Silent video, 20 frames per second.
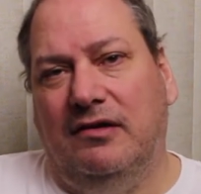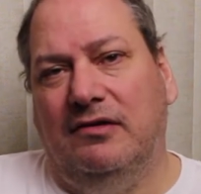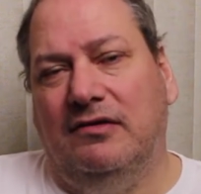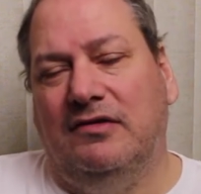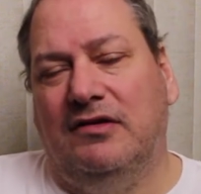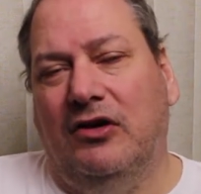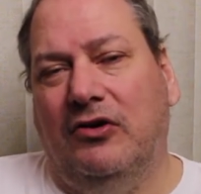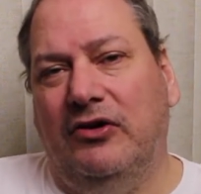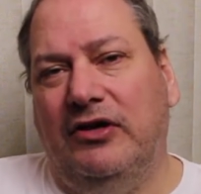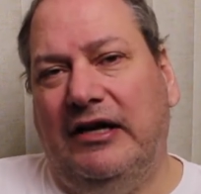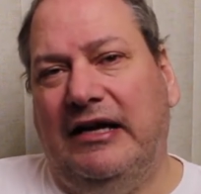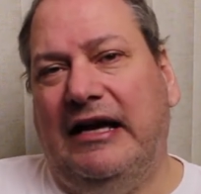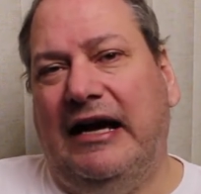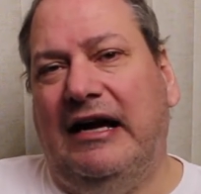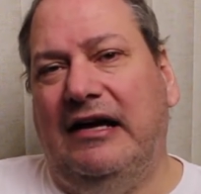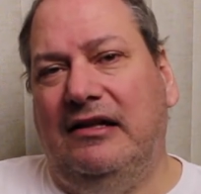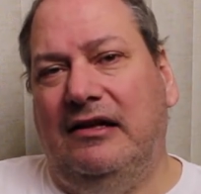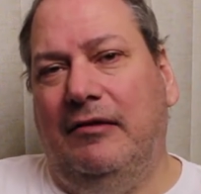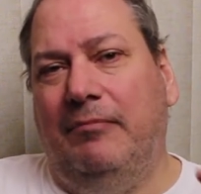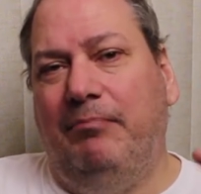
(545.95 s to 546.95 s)
So you
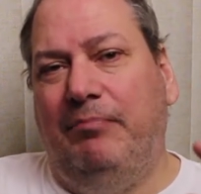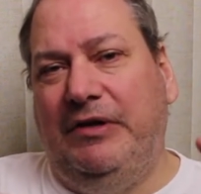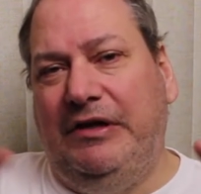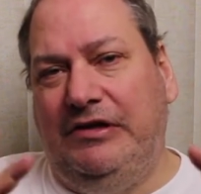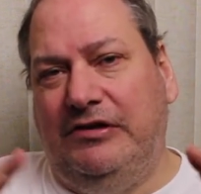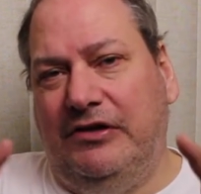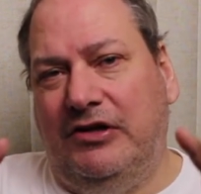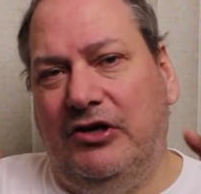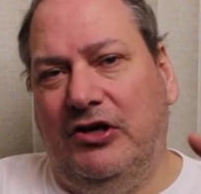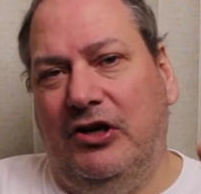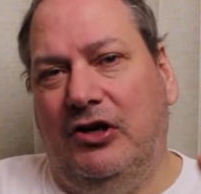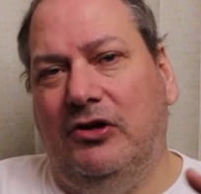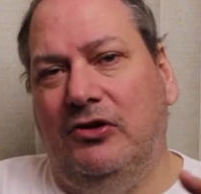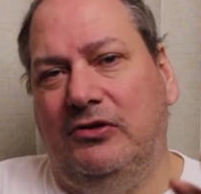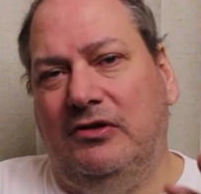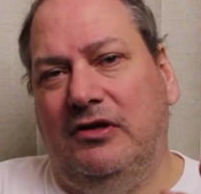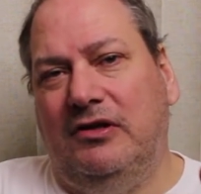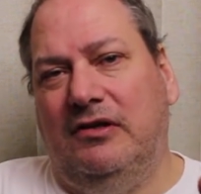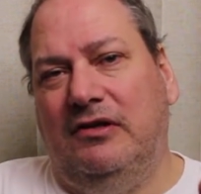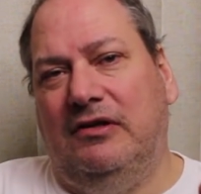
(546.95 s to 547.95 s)
got a piece of
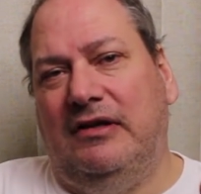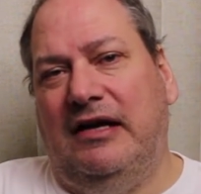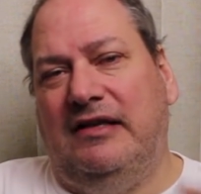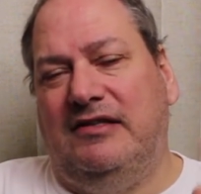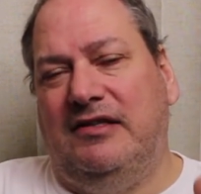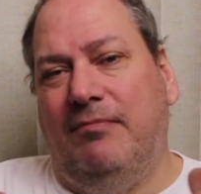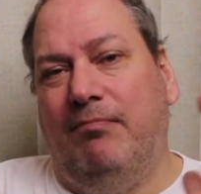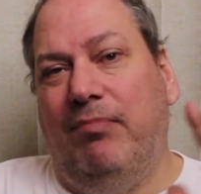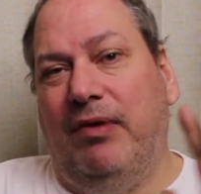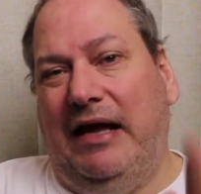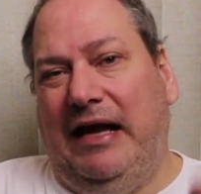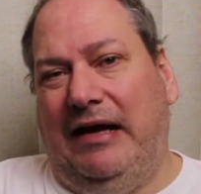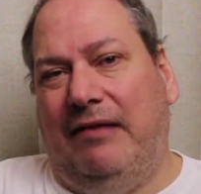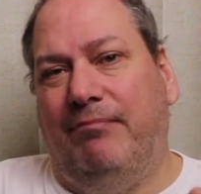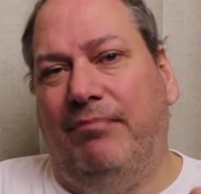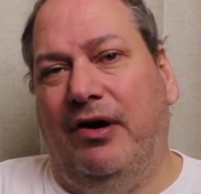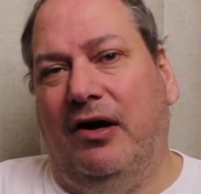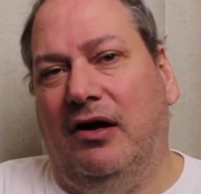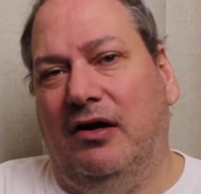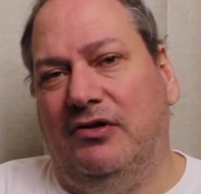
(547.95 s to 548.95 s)
code, that's a
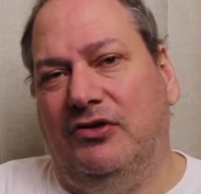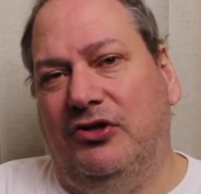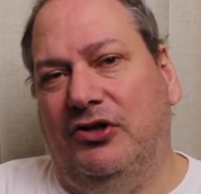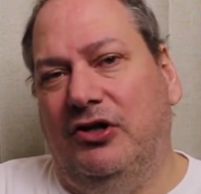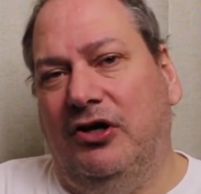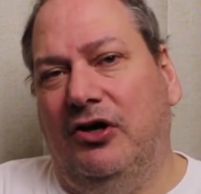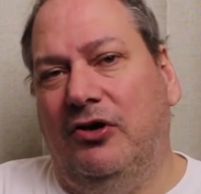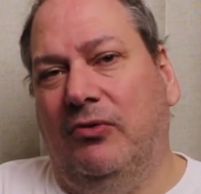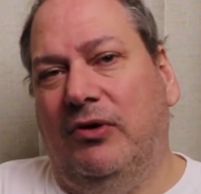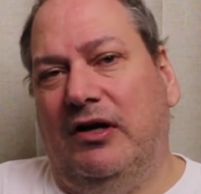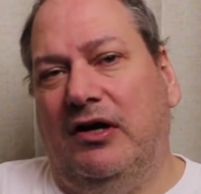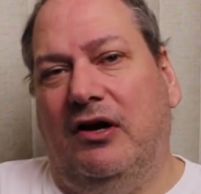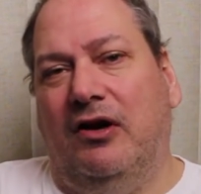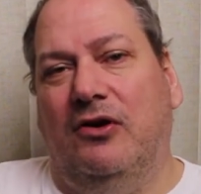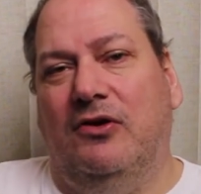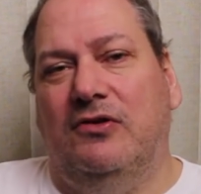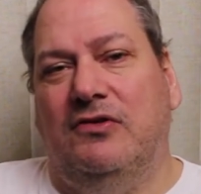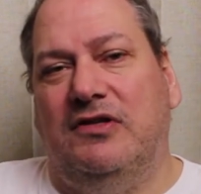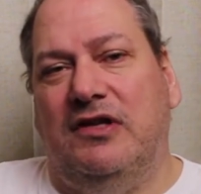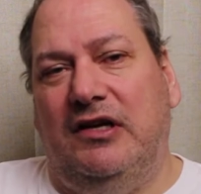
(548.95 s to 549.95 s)
black box. You know what
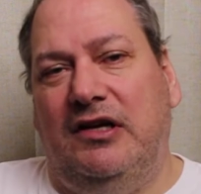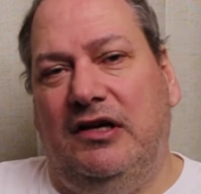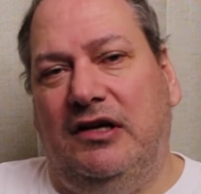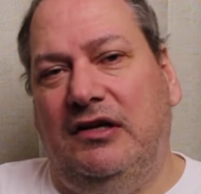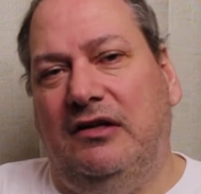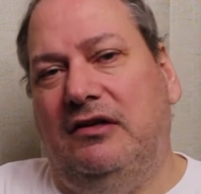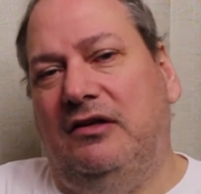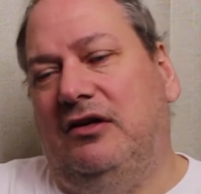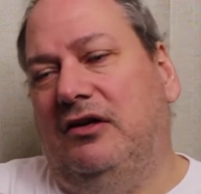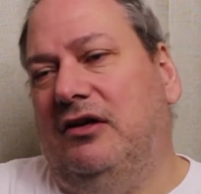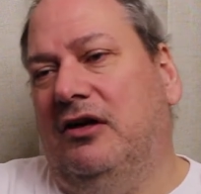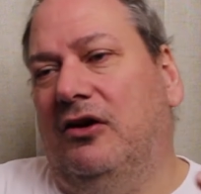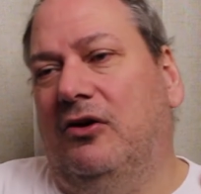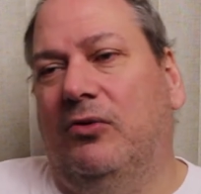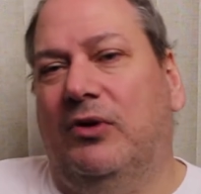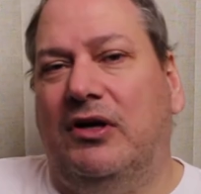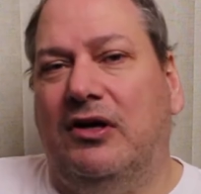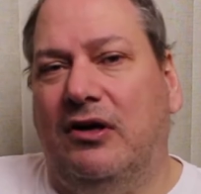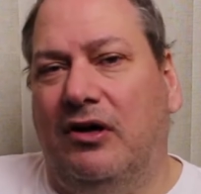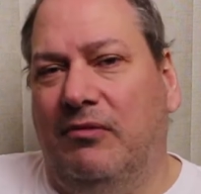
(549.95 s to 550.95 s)
goes in, you know
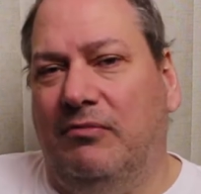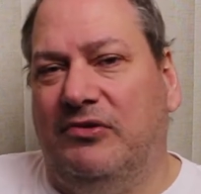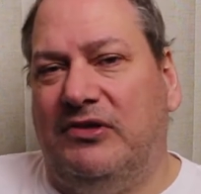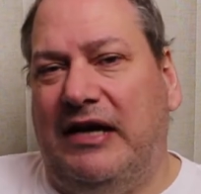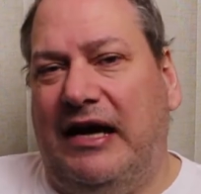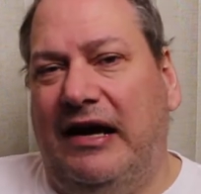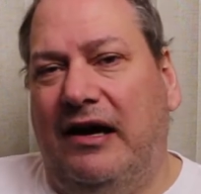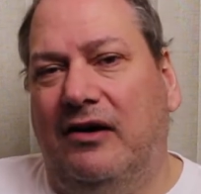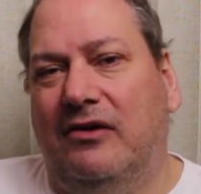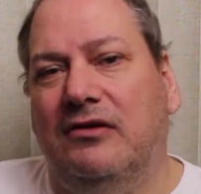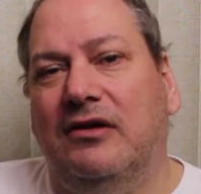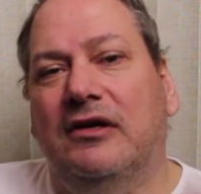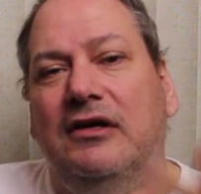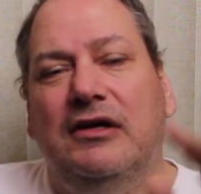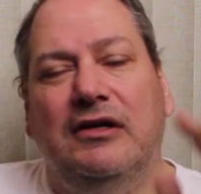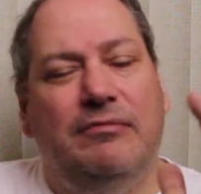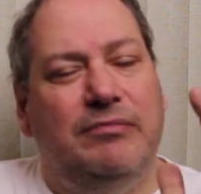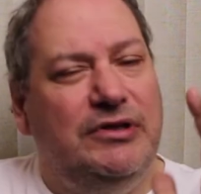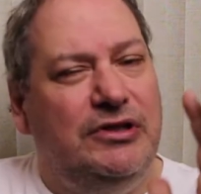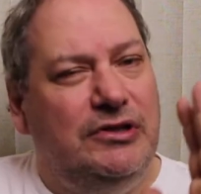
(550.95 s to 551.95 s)
what comes out,
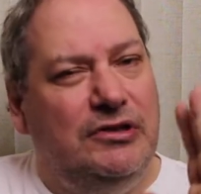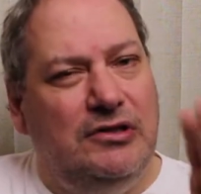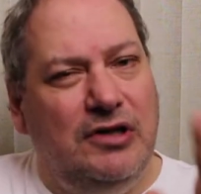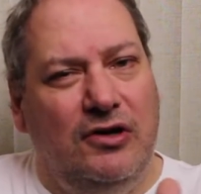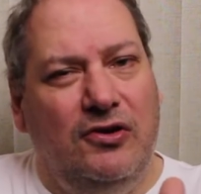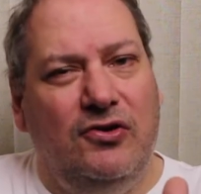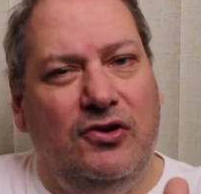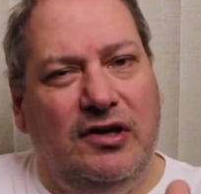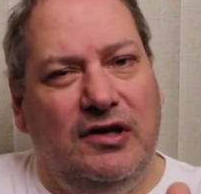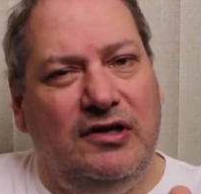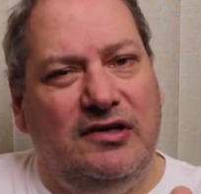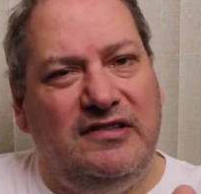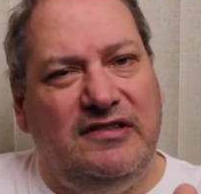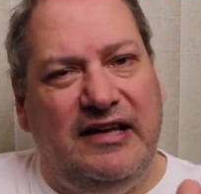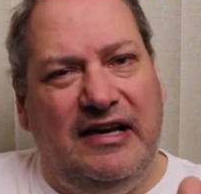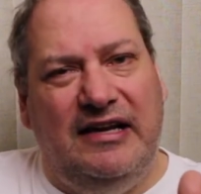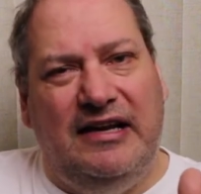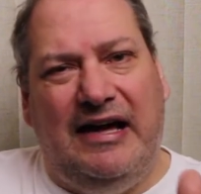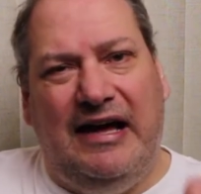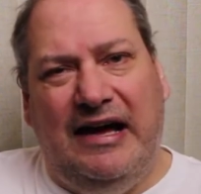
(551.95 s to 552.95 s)
but you don't
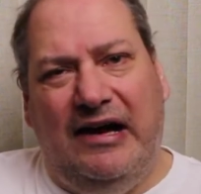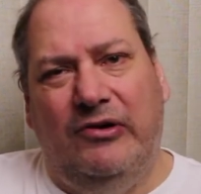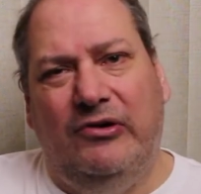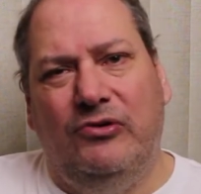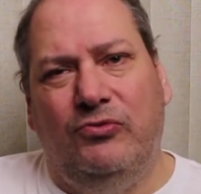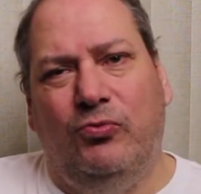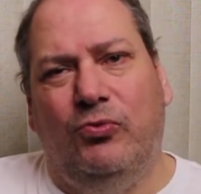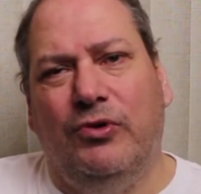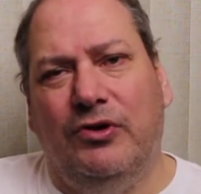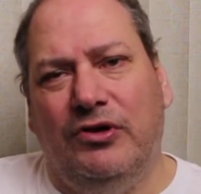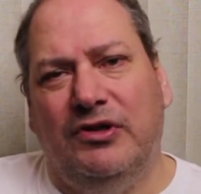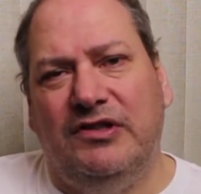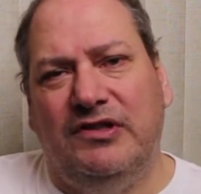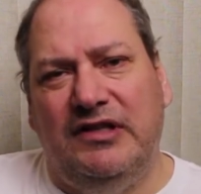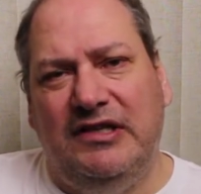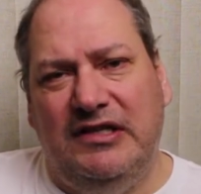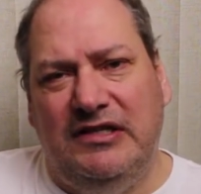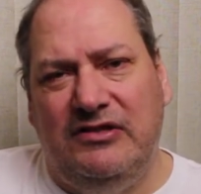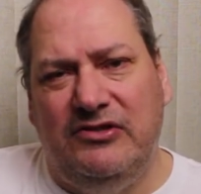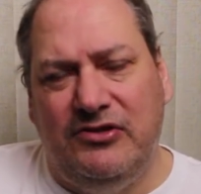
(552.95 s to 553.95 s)
understand how it
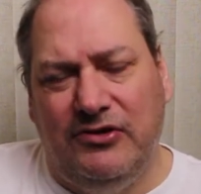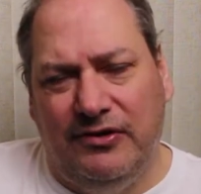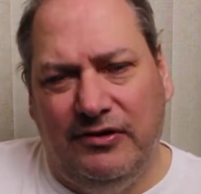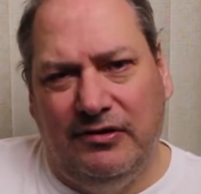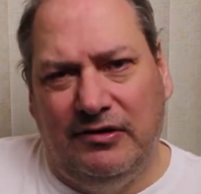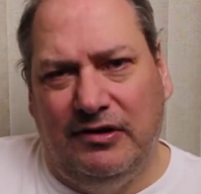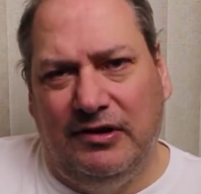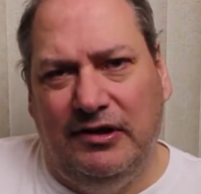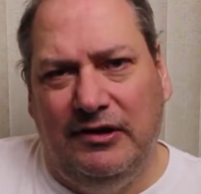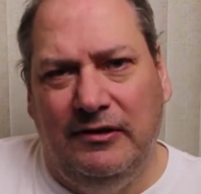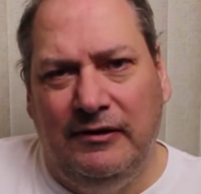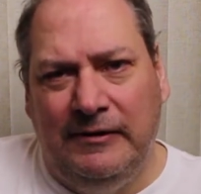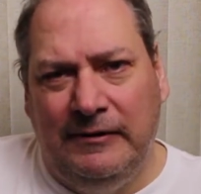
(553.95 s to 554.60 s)
works internally.